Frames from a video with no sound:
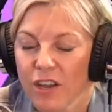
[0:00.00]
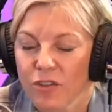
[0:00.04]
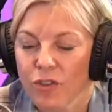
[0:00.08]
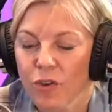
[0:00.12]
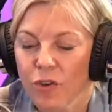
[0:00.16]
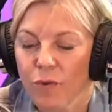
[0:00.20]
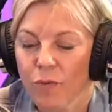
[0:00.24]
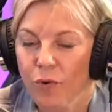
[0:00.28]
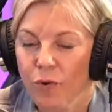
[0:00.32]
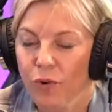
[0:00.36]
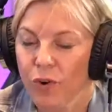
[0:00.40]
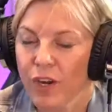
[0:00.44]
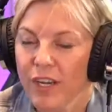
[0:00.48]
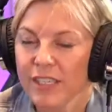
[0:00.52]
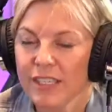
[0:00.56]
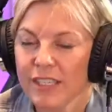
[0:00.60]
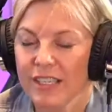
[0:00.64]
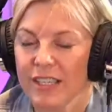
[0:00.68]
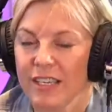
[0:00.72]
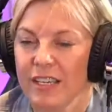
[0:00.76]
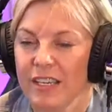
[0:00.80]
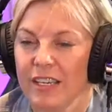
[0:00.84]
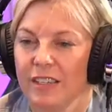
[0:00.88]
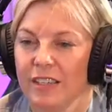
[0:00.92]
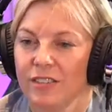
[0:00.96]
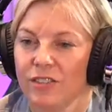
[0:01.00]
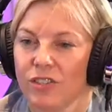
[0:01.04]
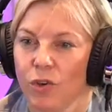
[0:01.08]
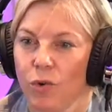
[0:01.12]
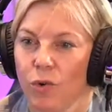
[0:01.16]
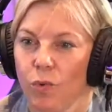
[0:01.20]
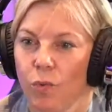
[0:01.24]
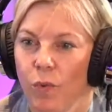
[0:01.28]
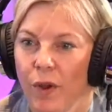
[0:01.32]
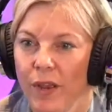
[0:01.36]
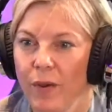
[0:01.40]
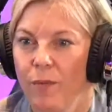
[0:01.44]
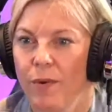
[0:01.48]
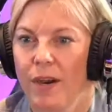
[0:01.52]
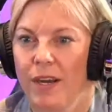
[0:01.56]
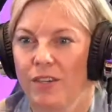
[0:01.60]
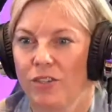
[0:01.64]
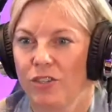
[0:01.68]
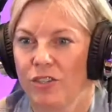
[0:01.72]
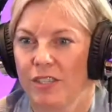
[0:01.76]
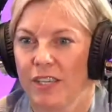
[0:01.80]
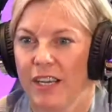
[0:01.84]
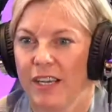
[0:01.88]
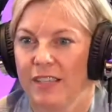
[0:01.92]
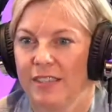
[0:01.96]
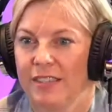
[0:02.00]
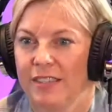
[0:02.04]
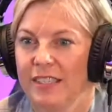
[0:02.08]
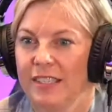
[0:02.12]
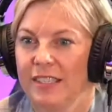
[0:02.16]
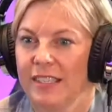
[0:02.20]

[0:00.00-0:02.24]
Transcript: The crazy thing is, so Weight Watchers has this